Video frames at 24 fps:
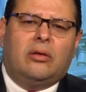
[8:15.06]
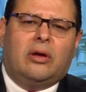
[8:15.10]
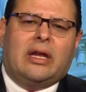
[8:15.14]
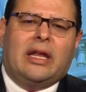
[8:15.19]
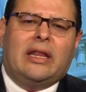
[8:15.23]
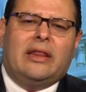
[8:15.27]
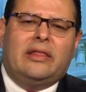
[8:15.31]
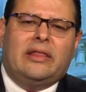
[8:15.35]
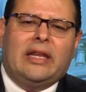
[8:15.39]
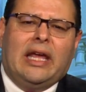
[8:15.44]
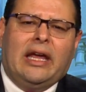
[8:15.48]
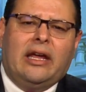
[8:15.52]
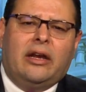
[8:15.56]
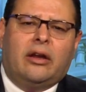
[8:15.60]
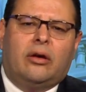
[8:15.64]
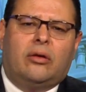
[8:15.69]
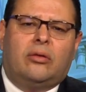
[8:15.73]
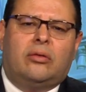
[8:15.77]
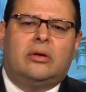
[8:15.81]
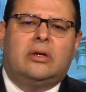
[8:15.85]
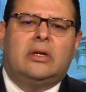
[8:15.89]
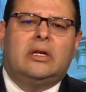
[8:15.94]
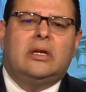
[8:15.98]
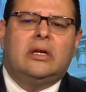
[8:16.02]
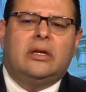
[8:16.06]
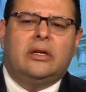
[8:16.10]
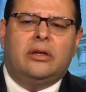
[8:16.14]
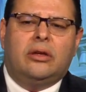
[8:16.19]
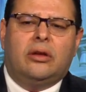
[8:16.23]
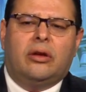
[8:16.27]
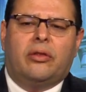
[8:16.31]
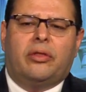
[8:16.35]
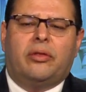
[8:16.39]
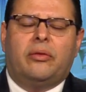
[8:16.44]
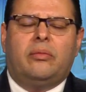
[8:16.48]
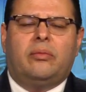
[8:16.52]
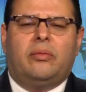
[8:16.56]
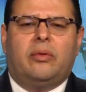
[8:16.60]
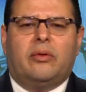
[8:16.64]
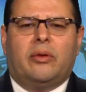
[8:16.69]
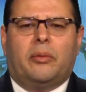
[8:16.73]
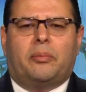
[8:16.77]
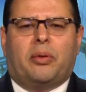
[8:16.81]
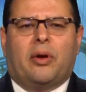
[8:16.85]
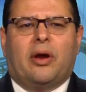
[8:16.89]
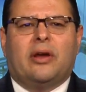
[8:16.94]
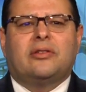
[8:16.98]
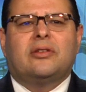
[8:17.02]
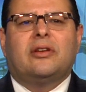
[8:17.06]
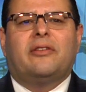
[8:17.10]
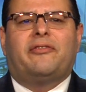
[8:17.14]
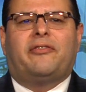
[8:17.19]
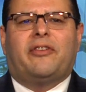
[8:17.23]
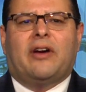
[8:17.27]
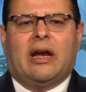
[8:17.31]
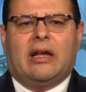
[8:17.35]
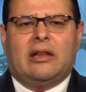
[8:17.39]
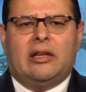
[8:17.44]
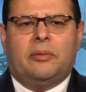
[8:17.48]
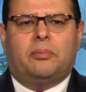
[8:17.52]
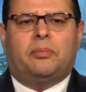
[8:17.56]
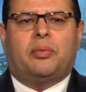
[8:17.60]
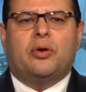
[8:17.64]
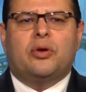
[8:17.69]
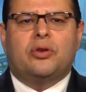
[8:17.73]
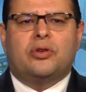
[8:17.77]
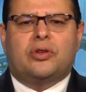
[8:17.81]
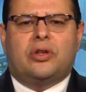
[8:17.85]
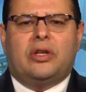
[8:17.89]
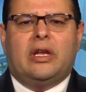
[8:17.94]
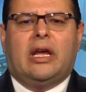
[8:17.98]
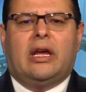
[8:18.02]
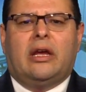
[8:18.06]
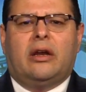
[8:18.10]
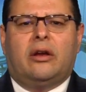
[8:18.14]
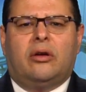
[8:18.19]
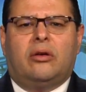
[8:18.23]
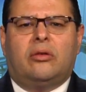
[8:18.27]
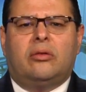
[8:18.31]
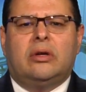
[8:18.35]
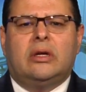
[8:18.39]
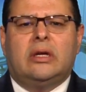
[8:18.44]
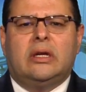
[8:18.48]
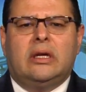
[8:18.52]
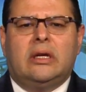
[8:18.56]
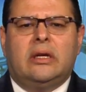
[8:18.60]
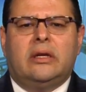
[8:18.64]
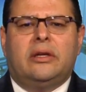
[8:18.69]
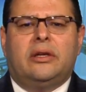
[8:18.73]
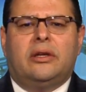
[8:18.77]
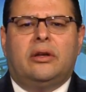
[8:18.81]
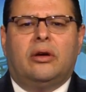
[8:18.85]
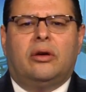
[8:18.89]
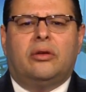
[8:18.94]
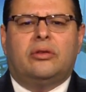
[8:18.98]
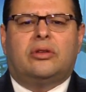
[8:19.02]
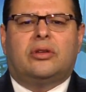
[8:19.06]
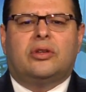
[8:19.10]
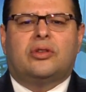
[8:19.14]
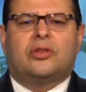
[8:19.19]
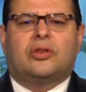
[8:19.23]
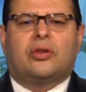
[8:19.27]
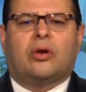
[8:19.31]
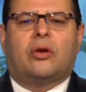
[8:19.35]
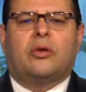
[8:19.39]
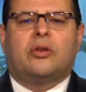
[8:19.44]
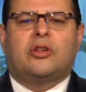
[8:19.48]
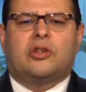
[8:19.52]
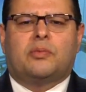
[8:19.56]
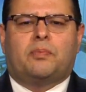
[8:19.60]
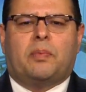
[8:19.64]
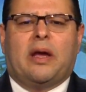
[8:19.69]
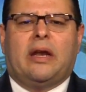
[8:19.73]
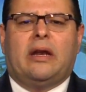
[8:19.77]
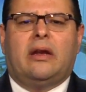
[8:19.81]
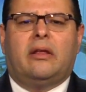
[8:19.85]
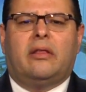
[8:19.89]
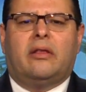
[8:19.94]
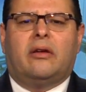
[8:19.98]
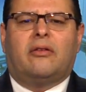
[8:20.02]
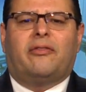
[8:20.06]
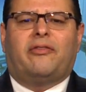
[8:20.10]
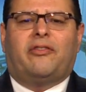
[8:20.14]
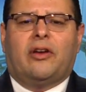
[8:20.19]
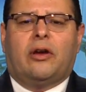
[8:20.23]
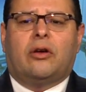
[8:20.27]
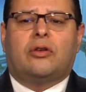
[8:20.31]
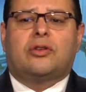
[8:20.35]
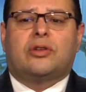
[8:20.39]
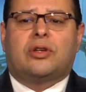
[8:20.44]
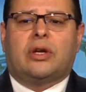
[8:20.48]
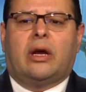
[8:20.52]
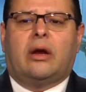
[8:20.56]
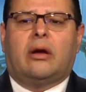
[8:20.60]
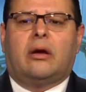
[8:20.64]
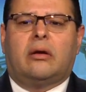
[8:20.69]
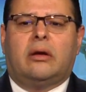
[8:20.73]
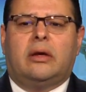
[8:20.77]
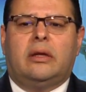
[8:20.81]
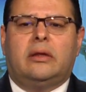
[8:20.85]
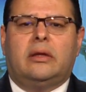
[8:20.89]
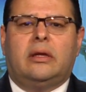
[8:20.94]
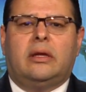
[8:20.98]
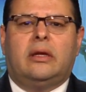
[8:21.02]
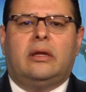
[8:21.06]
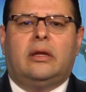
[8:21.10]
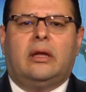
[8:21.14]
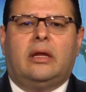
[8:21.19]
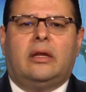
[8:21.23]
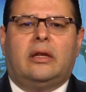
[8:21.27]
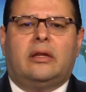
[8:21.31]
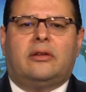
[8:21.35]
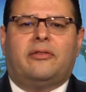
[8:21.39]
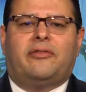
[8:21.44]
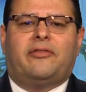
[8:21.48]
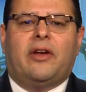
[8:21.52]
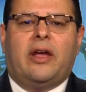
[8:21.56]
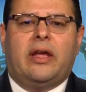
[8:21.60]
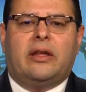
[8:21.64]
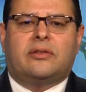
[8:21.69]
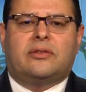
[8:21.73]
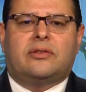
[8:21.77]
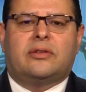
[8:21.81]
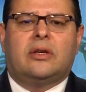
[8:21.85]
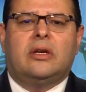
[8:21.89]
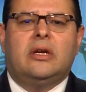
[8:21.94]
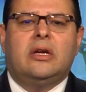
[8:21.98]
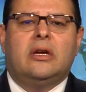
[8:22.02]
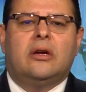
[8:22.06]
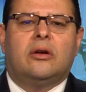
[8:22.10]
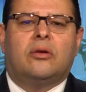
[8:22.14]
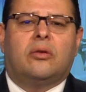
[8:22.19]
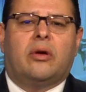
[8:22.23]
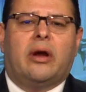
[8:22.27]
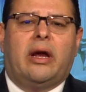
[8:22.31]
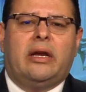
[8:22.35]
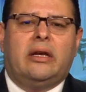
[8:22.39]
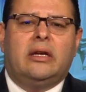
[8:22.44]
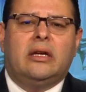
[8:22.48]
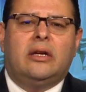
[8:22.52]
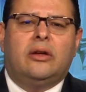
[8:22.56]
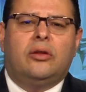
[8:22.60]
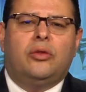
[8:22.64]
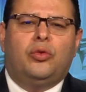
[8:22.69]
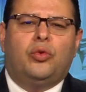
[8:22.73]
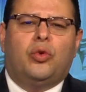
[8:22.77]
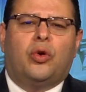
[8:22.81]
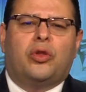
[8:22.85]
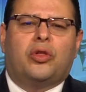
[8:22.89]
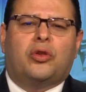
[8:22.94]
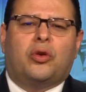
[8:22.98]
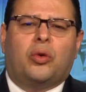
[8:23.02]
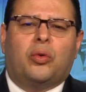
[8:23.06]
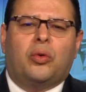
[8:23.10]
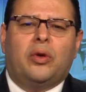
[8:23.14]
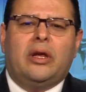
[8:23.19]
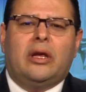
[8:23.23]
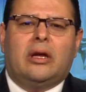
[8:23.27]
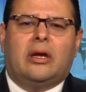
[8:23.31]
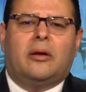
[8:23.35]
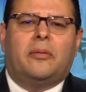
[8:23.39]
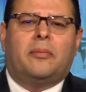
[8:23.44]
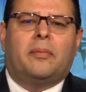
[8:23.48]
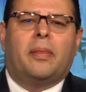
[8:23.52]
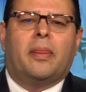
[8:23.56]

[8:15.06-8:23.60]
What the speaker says: NATO. The president finally pushed NATO, to start spending their fair share in the defense, right? North Korea,